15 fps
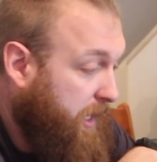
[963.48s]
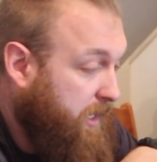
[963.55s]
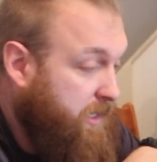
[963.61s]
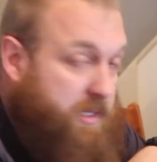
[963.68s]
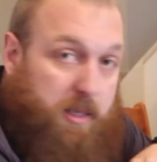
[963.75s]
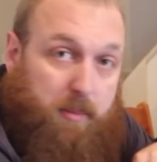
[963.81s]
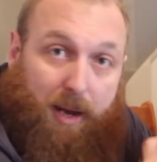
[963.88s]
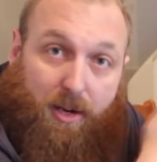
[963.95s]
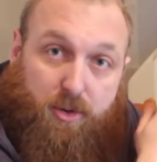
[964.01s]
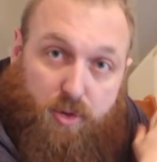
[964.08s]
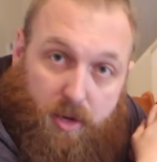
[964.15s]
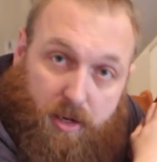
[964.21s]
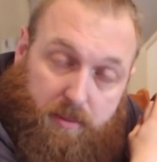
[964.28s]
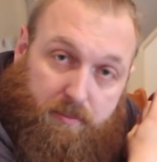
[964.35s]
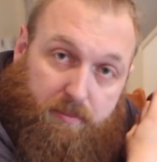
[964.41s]
into your
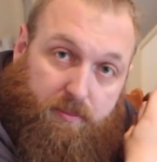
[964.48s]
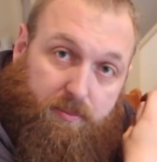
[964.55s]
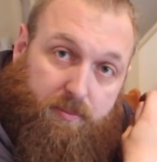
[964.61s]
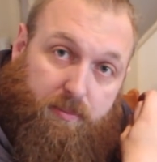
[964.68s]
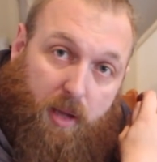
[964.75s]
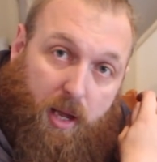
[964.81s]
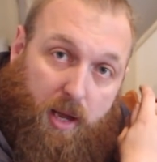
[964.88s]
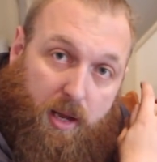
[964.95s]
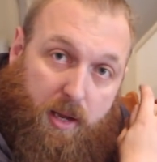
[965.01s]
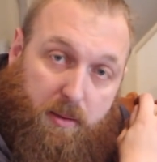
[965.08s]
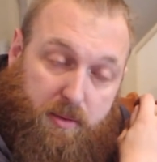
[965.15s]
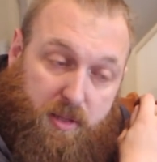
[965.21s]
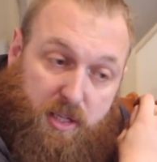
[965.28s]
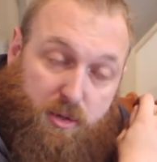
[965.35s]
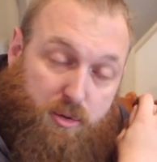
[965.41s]
battery.
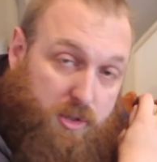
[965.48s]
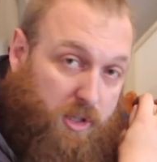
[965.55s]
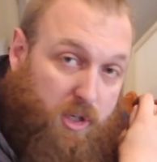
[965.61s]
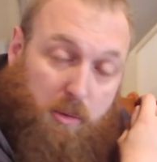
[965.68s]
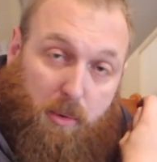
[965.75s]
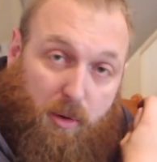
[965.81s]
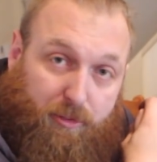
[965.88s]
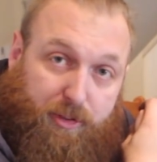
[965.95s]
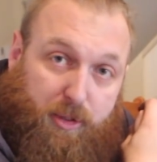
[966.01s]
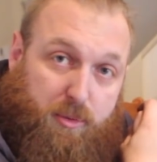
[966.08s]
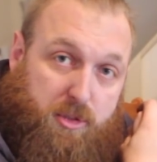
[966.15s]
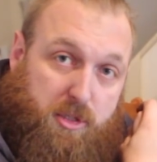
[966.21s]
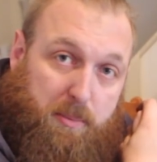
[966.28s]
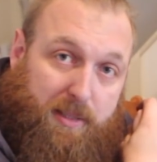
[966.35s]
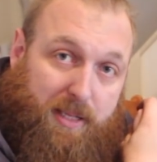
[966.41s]
They usually come all
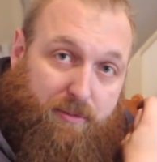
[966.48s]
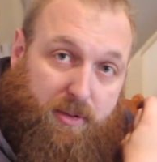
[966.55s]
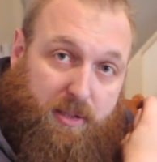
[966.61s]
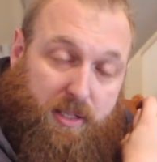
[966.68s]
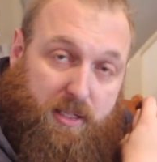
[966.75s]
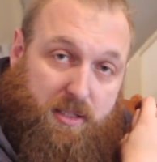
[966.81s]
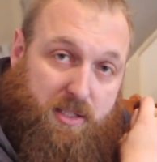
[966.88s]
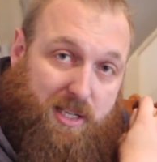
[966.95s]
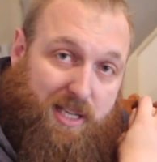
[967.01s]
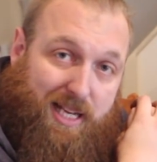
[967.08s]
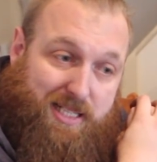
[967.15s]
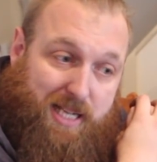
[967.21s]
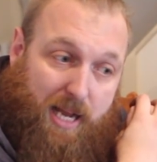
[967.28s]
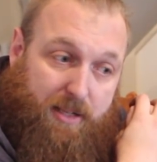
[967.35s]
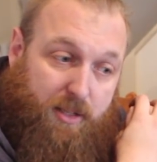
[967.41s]
fused up and everything, so
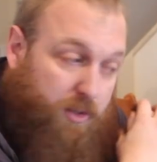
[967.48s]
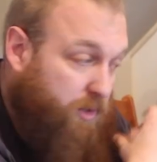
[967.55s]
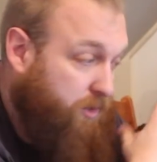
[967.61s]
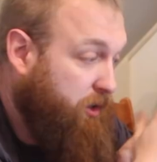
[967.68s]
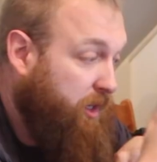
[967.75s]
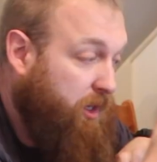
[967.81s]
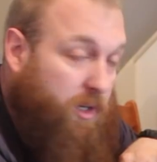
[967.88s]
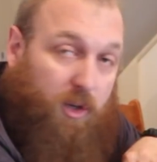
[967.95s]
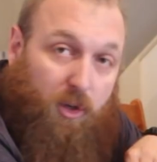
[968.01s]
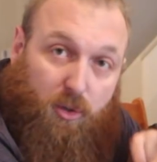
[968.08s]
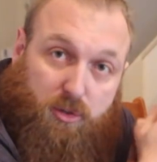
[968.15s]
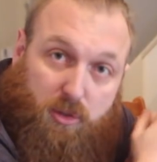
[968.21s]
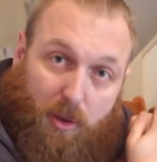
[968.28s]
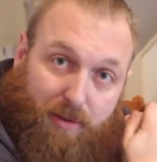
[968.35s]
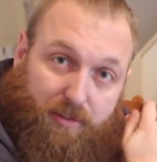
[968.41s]
that's how you could
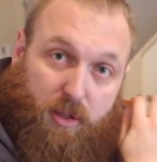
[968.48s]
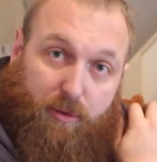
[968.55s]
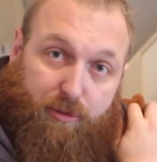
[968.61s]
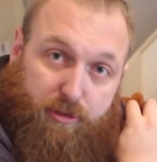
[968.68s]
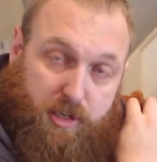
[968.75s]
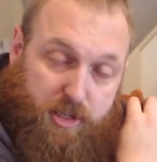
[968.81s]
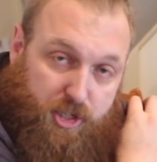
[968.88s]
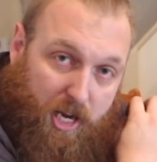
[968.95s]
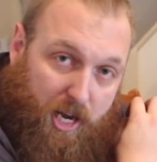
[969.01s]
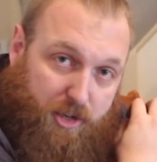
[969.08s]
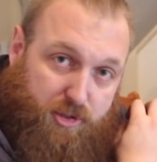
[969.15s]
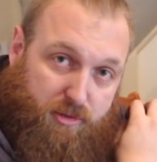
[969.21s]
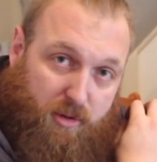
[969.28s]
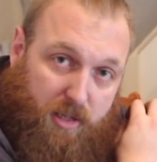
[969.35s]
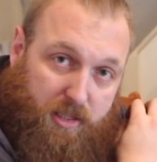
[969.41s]
also have an off-grid
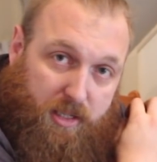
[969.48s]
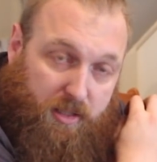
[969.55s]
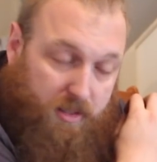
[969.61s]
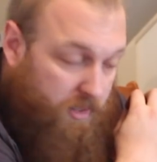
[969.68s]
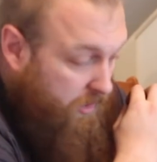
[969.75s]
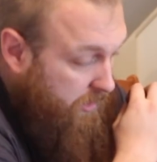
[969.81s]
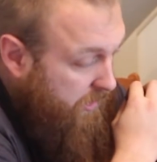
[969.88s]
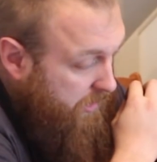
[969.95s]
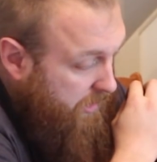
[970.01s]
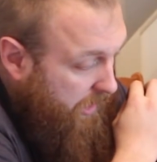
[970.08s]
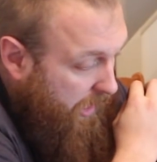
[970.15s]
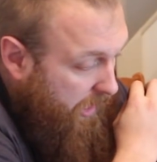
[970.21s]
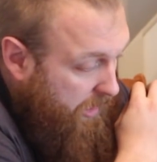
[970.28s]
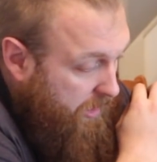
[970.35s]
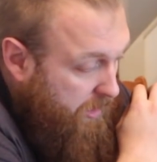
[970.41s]
charger on
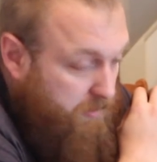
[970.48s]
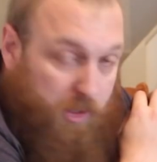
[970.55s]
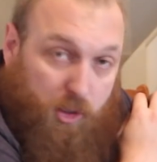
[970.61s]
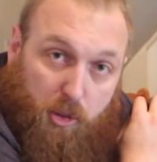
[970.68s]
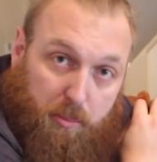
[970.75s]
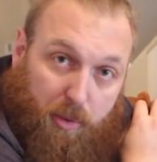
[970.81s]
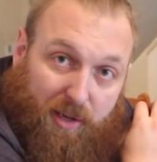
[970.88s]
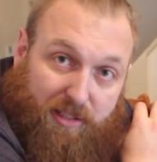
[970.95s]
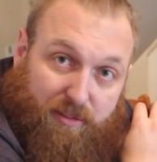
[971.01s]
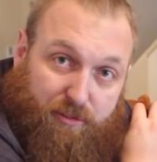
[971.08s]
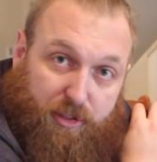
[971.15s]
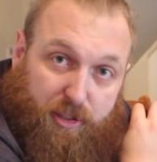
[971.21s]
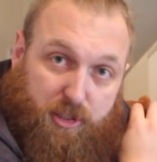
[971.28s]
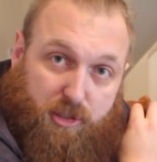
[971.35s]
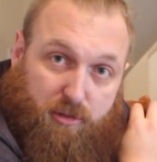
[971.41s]
it. You could put an
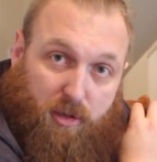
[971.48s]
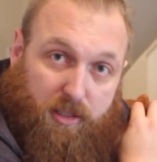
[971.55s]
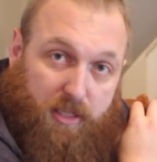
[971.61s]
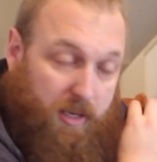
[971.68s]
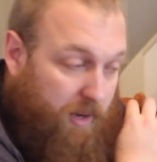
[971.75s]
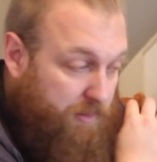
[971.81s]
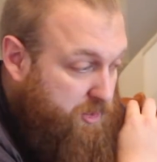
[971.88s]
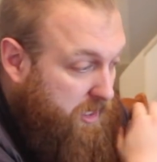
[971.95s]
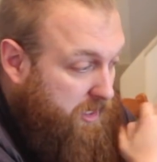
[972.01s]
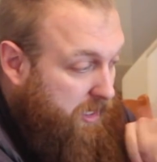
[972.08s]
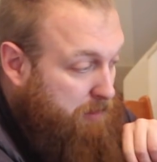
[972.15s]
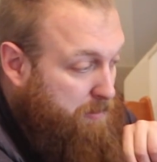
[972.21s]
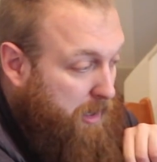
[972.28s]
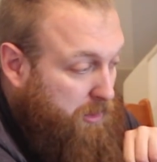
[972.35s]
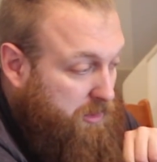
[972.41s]
inverter on it. I've seen
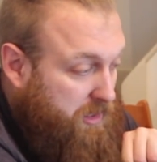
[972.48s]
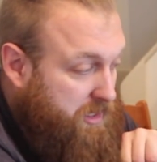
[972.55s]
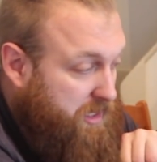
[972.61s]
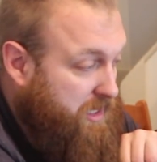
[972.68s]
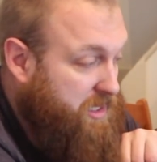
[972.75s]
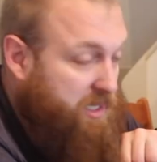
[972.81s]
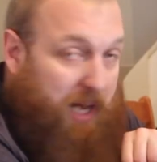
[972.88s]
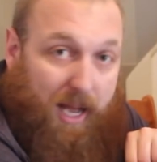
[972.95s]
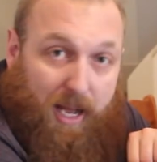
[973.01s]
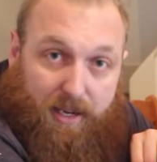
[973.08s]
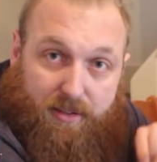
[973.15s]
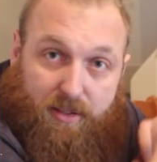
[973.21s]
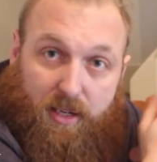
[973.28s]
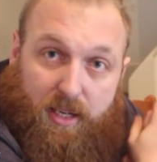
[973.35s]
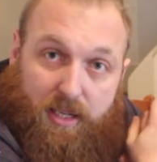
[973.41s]
them bolted to the
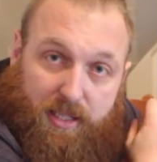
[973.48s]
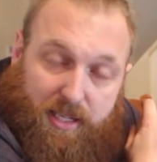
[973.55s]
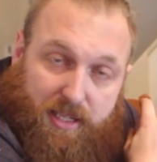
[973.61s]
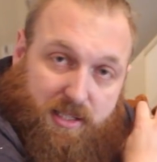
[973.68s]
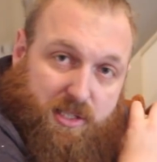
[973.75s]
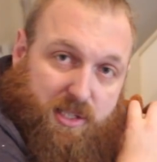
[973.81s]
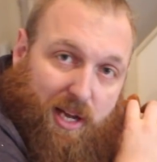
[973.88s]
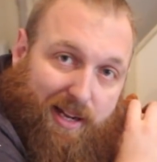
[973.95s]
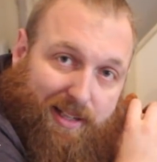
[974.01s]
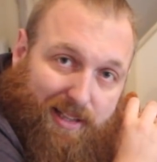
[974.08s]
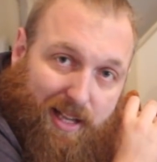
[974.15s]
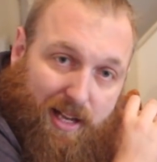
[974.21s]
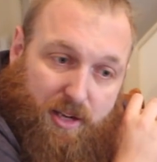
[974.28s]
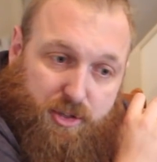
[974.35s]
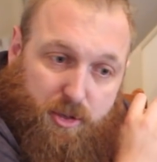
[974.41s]
side, inside
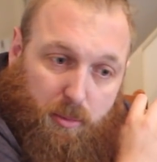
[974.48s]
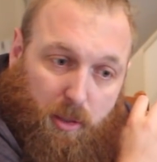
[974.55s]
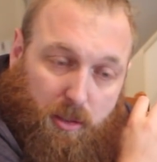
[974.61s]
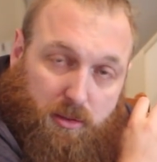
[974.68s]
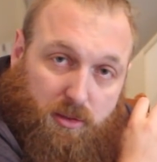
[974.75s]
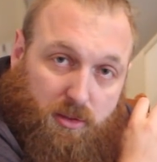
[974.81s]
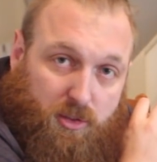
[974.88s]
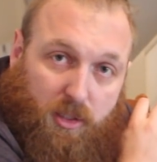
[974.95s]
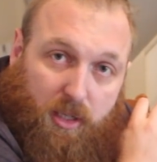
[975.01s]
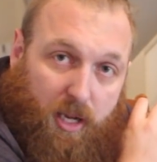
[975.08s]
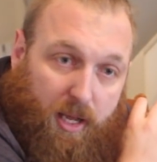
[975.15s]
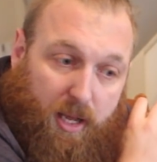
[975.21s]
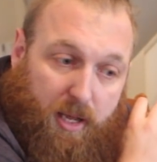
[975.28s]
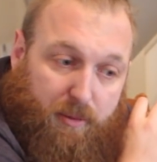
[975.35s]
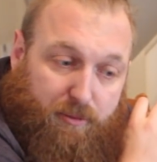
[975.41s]
larger ones,
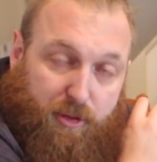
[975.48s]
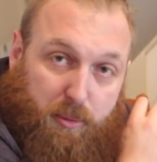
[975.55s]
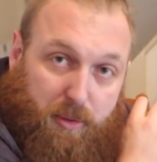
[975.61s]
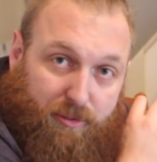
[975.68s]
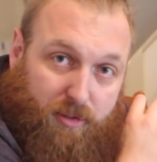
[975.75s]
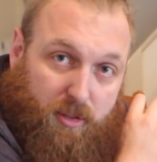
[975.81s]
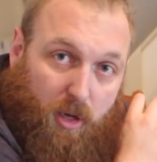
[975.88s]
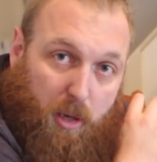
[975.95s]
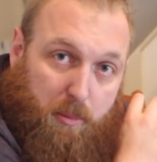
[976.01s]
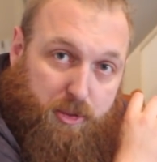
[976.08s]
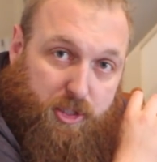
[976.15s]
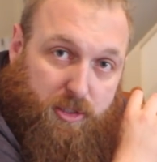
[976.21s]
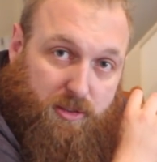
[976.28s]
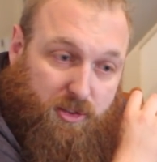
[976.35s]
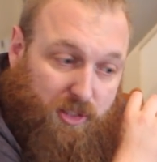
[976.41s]
a few different
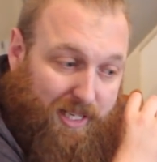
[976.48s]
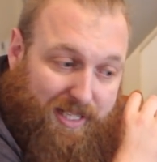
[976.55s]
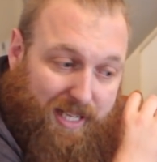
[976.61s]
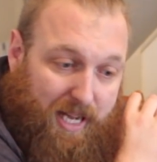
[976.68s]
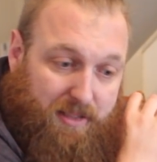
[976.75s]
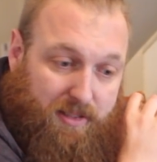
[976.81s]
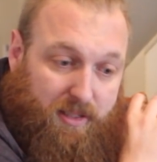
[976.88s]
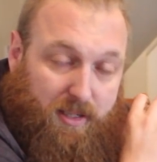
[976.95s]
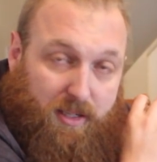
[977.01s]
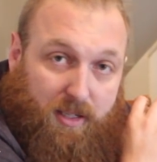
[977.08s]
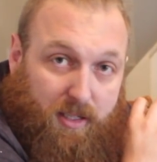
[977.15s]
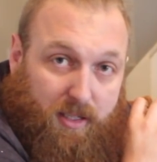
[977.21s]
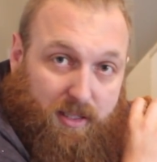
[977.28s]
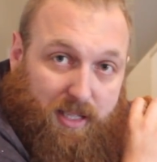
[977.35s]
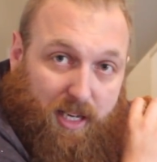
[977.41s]
options. Again,
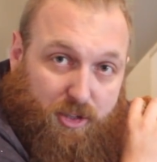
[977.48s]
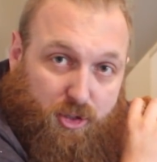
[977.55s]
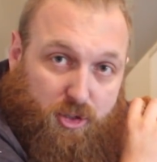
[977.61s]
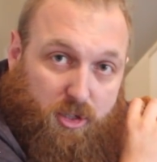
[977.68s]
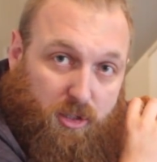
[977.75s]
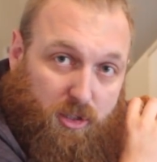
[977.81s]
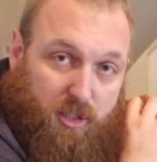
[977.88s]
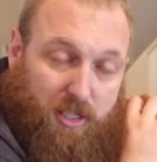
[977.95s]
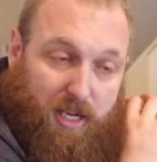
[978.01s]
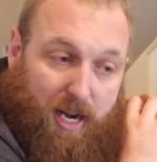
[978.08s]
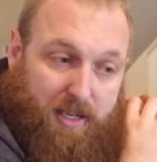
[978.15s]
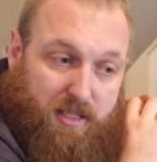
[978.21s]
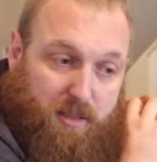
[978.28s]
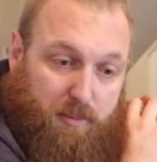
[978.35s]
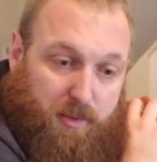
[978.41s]
that's just another
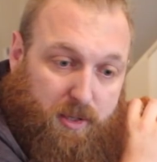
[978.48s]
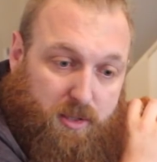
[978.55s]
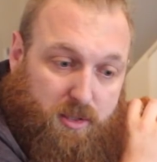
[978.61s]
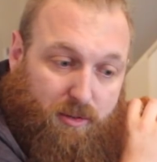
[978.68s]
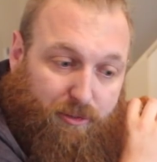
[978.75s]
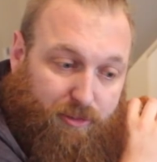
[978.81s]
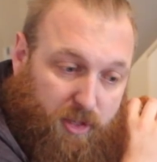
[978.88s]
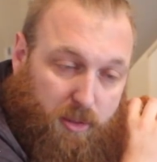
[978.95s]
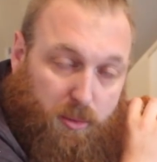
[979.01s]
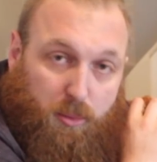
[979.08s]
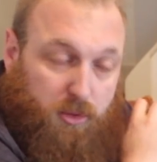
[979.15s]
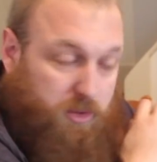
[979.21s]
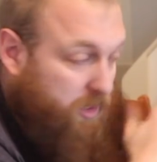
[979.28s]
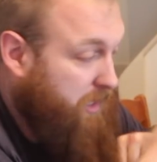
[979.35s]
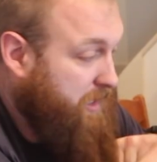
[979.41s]
item that's
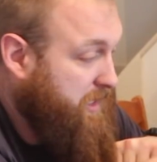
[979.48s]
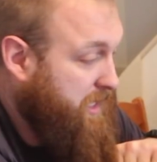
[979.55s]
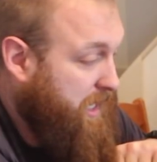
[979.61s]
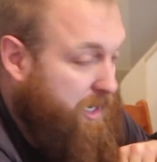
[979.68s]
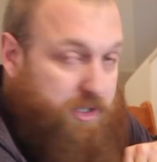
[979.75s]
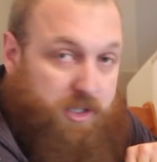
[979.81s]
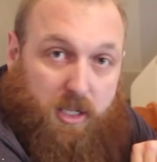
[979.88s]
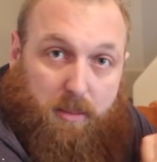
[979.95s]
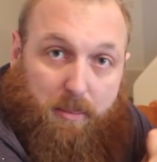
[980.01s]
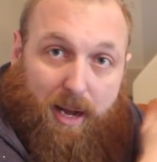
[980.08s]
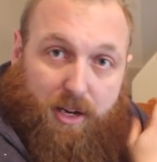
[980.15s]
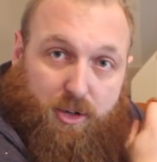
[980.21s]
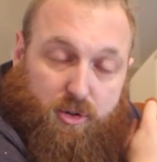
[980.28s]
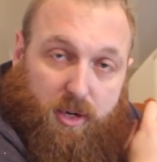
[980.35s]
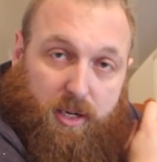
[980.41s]
fused and attached to the
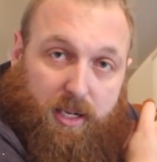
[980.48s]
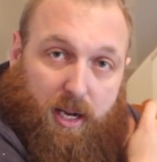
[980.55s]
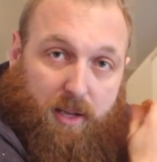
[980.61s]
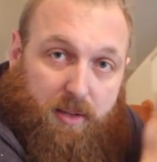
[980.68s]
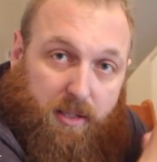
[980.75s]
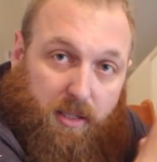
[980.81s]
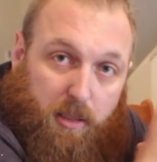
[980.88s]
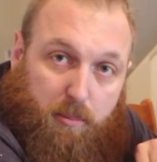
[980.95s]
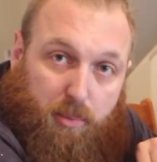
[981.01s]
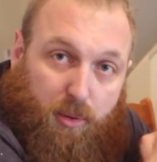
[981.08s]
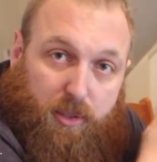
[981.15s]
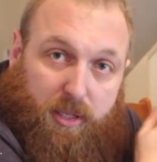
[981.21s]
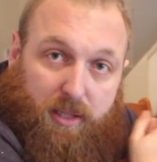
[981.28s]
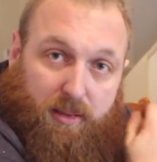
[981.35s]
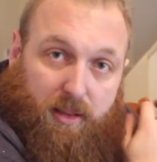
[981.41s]
battery, and then you can
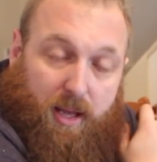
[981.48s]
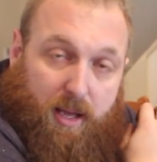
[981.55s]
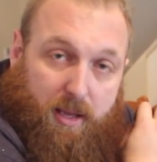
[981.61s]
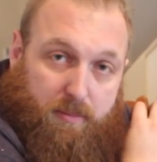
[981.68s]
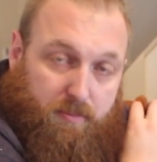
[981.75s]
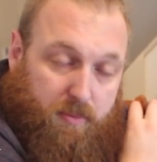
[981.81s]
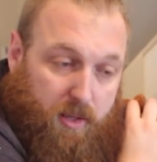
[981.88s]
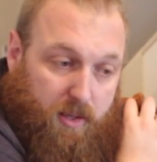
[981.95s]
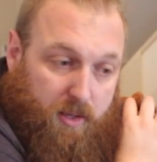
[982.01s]
plug in there.